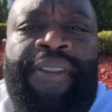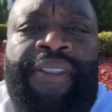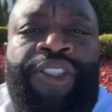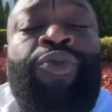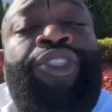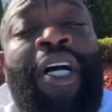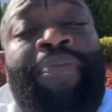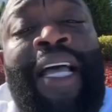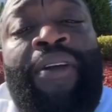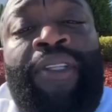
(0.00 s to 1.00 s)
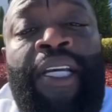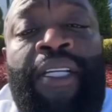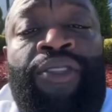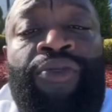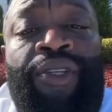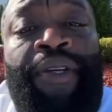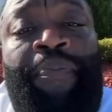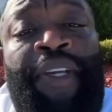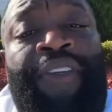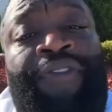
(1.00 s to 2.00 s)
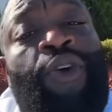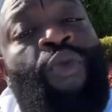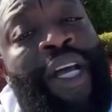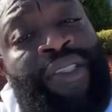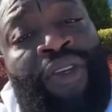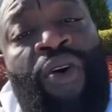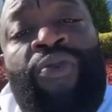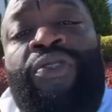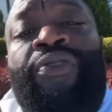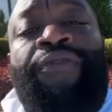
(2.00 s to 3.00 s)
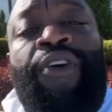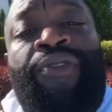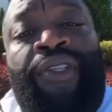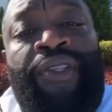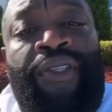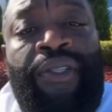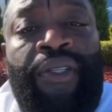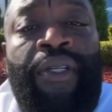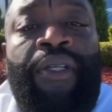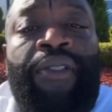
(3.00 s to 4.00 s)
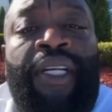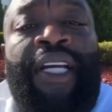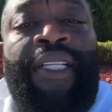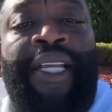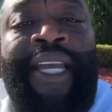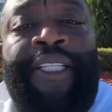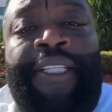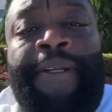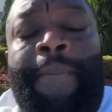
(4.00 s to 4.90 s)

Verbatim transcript: you jumped out there during the beef, the West Coast versus the Canadian,